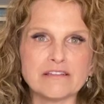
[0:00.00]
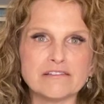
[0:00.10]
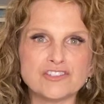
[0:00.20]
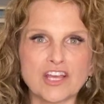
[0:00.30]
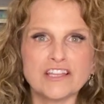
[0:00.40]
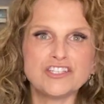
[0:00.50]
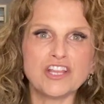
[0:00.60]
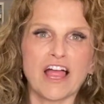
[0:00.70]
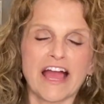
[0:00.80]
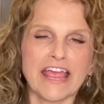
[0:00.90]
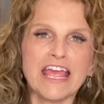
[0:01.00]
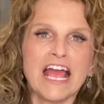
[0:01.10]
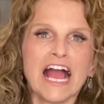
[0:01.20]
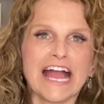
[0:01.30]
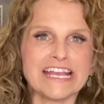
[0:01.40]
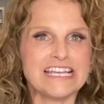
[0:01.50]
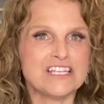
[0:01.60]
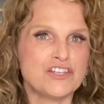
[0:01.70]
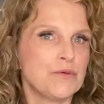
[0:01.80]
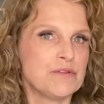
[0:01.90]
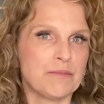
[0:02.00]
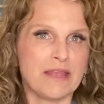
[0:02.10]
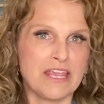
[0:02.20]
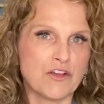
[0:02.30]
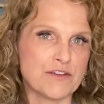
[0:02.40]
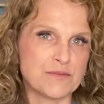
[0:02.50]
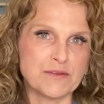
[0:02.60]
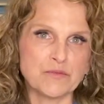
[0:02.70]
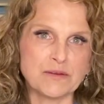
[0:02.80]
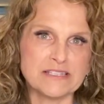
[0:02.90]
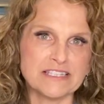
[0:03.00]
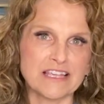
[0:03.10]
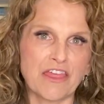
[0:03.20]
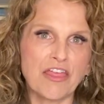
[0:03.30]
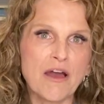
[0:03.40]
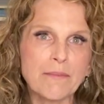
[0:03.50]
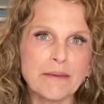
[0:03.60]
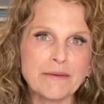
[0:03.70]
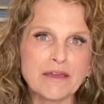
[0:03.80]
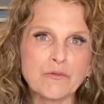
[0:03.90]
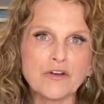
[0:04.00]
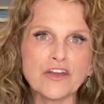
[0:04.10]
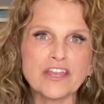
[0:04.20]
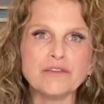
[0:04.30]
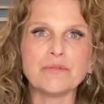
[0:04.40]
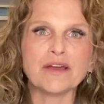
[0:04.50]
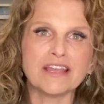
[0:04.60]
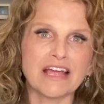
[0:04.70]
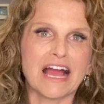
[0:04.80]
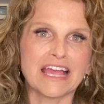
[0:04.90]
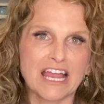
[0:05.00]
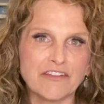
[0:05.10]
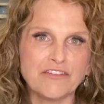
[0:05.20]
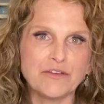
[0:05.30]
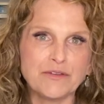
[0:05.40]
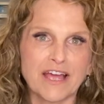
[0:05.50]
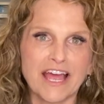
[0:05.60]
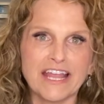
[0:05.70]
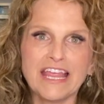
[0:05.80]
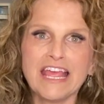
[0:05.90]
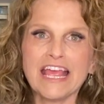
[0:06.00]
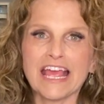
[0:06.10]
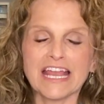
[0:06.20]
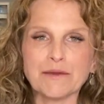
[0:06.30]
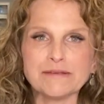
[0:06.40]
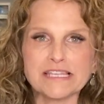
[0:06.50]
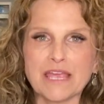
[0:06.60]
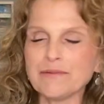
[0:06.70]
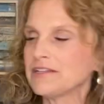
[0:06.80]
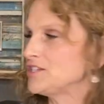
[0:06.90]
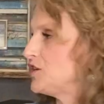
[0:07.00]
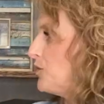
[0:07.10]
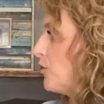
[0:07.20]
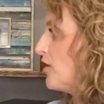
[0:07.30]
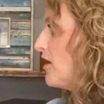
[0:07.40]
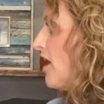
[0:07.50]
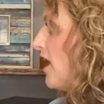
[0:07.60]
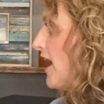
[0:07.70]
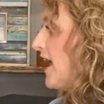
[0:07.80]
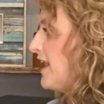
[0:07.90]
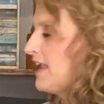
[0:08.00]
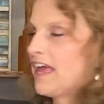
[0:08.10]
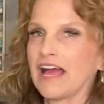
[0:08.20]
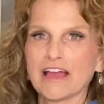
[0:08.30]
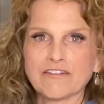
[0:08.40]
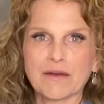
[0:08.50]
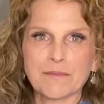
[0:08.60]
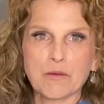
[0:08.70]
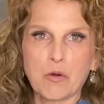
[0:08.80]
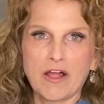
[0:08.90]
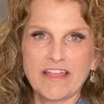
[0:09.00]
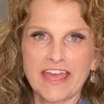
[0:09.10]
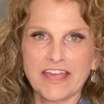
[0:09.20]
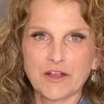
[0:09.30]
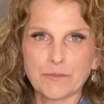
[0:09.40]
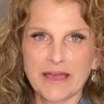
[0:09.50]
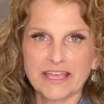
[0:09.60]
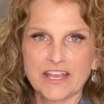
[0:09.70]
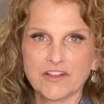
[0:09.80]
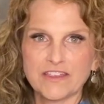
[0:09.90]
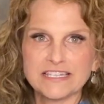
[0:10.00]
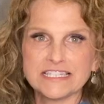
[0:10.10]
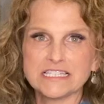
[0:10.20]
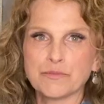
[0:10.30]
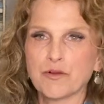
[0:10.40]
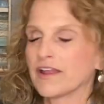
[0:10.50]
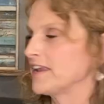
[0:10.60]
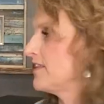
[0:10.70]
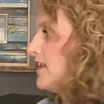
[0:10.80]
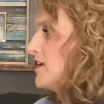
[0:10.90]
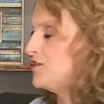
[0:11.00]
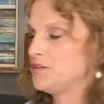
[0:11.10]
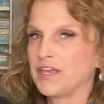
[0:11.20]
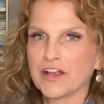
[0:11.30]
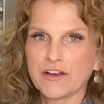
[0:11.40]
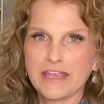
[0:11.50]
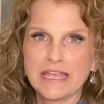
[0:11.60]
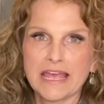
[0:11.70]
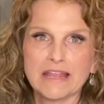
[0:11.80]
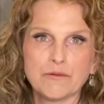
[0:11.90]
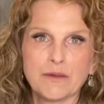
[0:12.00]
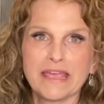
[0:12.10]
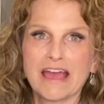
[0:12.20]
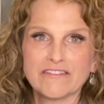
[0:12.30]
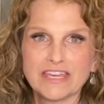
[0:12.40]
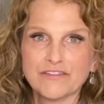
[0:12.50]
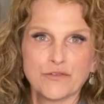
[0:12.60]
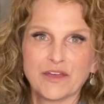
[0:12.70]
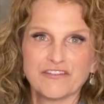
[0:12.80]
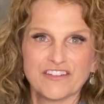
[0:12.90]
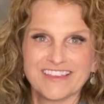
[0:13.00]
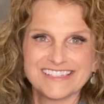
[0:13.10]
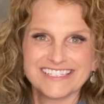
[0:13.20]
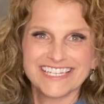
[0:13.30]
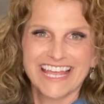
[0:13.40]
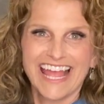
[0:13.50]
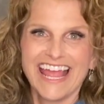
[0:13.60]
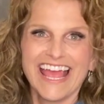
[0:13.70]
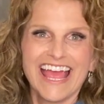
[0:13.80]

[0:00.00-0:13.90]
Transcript: Jolly July. I didn't do as many Christmas ones as I thought maybe I would, but I got a few done, and I was able to work on, I've got my wall hanger back here. This is a product that I do carry, and we have a giveaway for this today